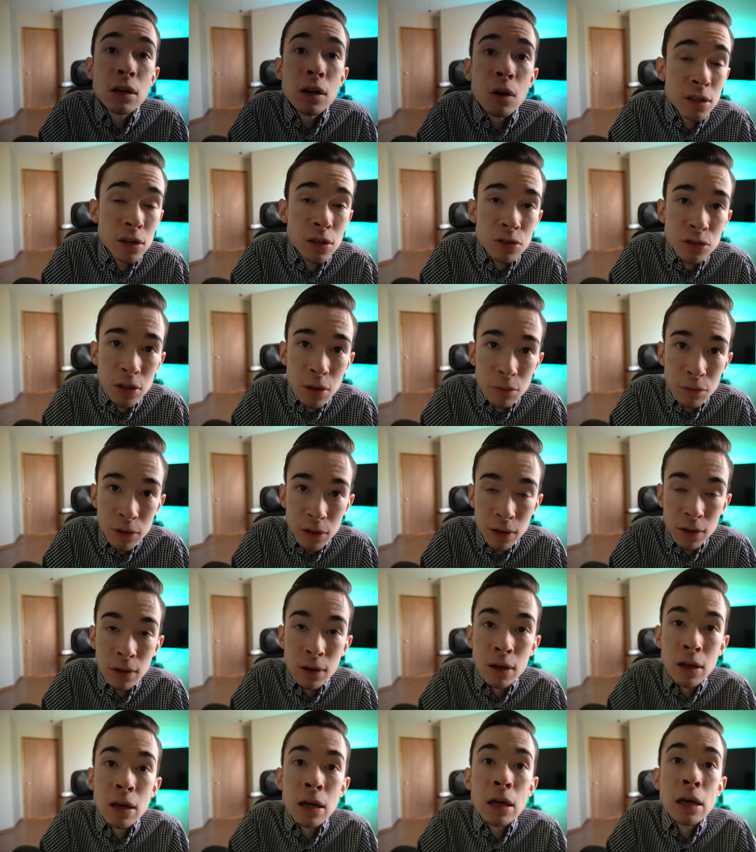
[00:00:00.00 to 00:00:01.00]
or something?
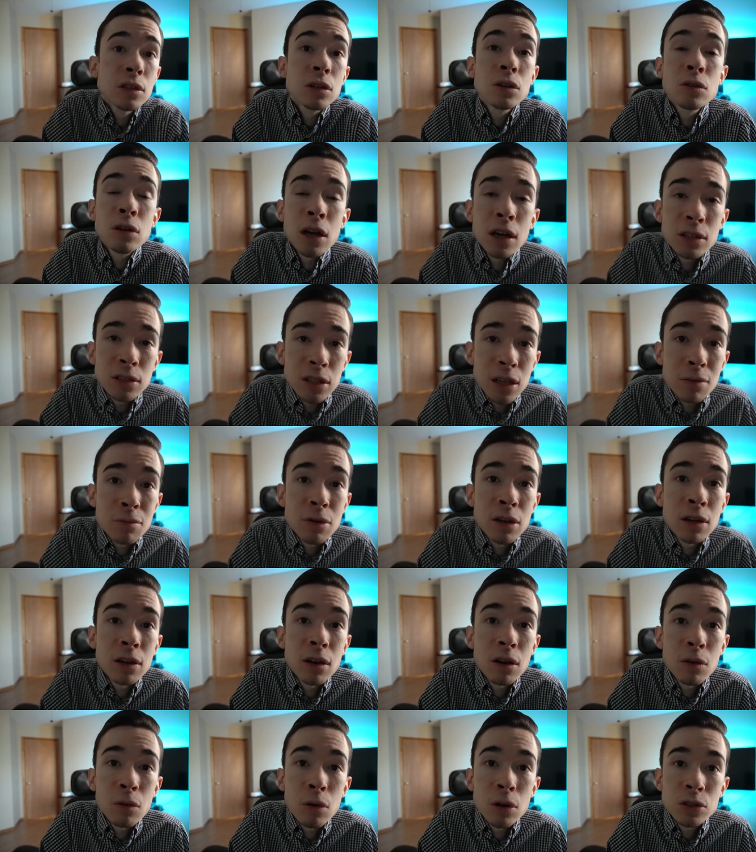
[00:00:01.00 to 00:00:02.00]
You guys let me
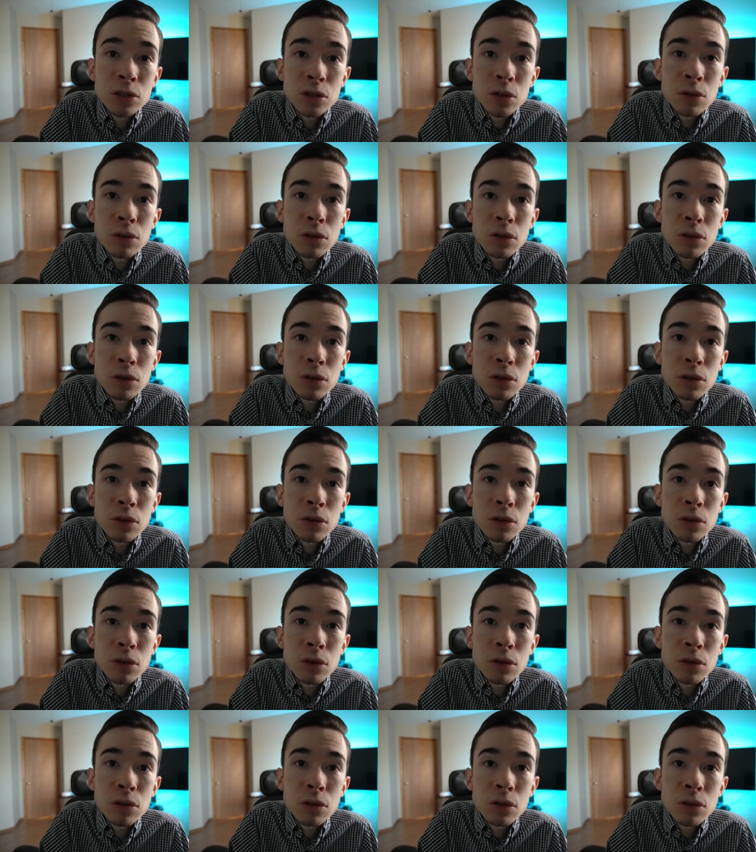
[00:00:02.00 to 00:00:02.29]
know what you